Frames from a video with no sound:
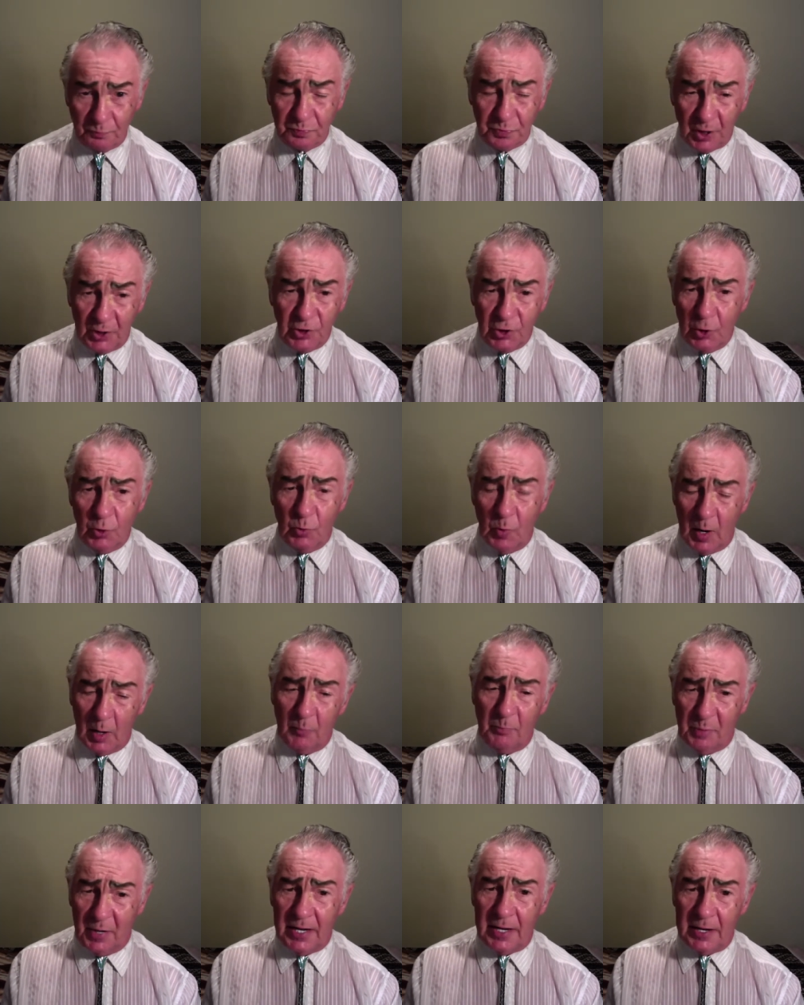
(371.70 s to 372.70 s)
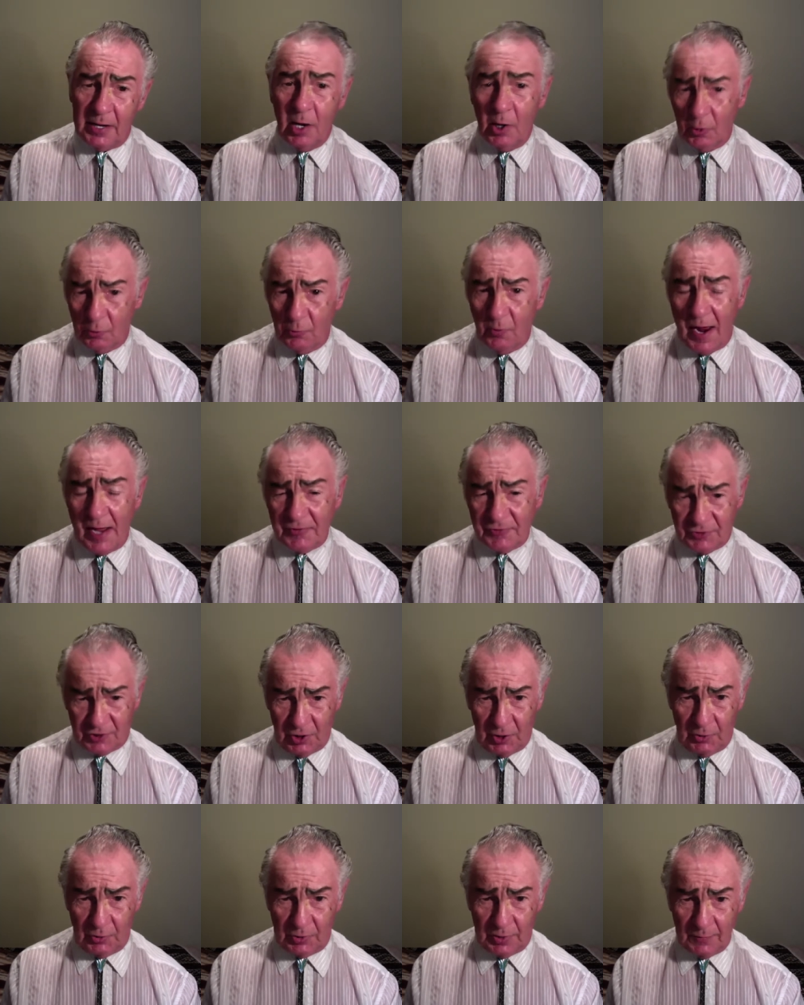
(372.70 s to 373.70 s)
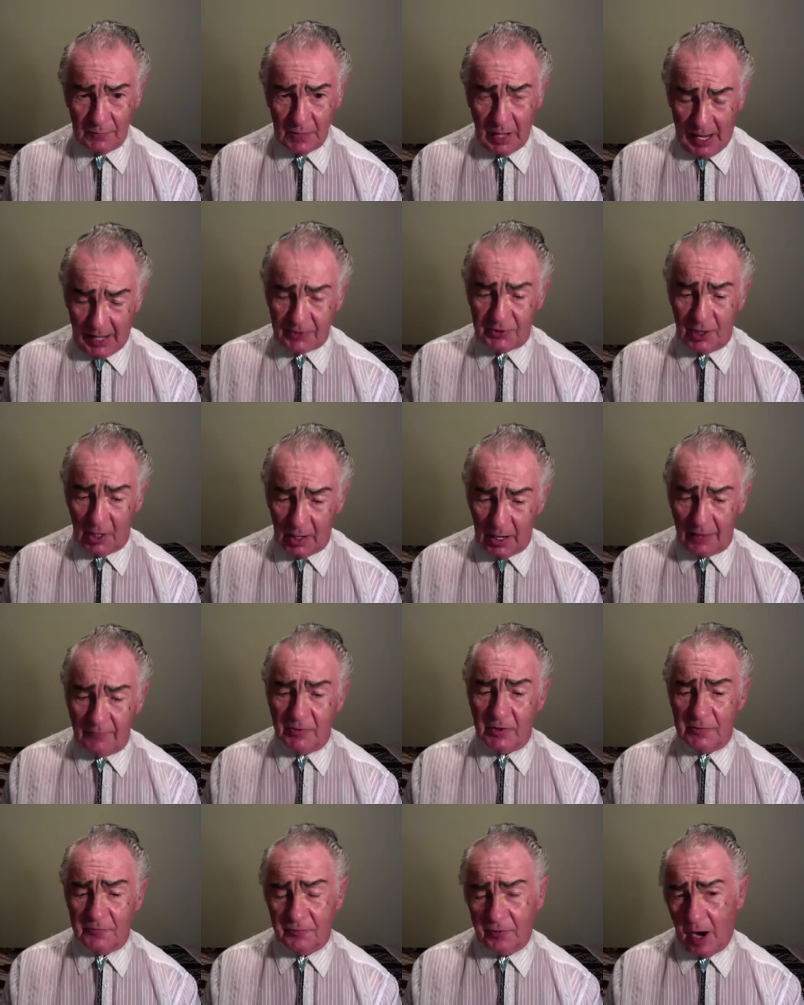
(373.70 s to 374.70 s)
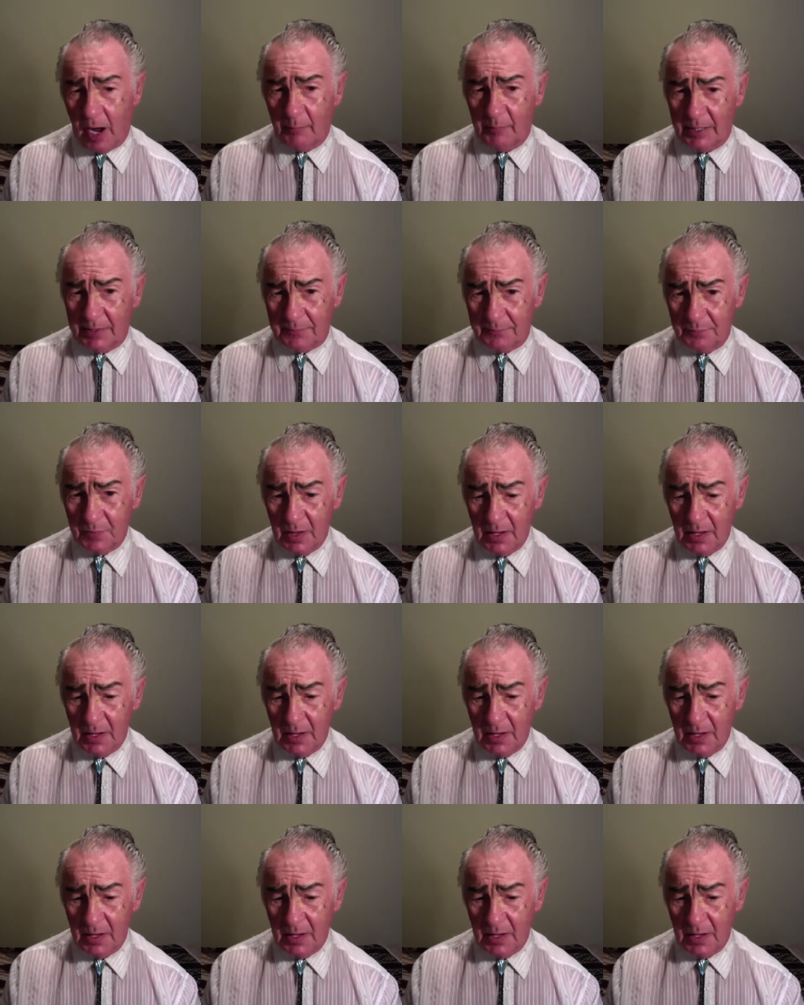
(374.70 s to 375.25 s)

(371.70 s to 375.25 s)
you will be rescued and delivered from it.